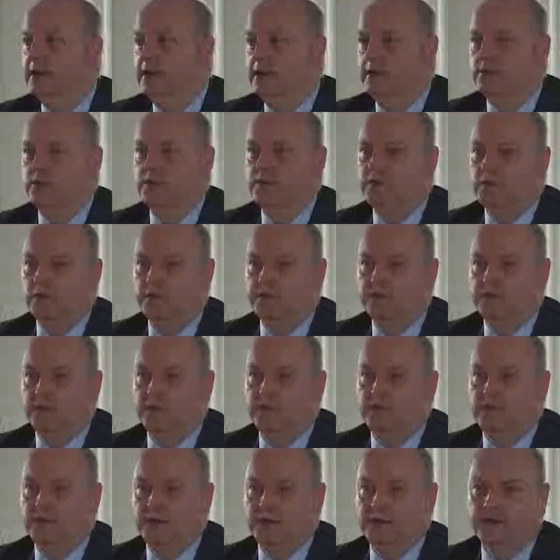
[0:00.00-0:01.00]
he was also
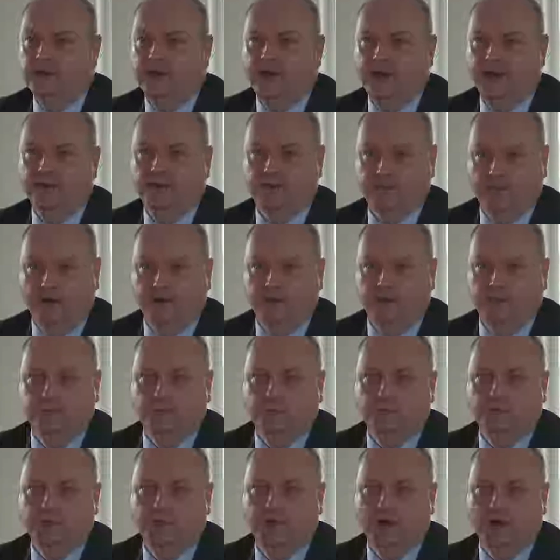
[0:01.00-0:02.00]
seen as
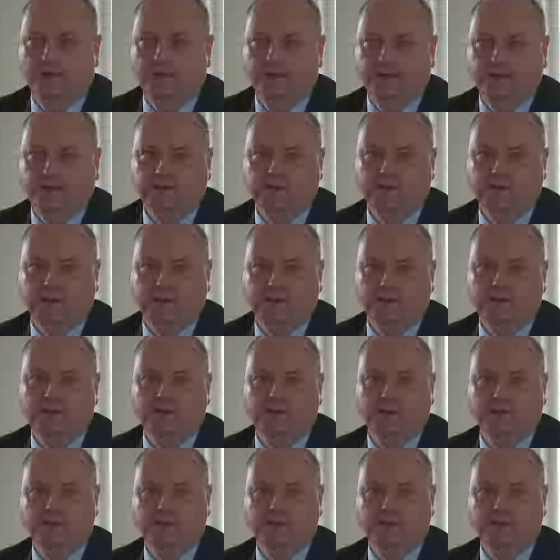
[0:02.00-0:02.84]
vulnerable on these things.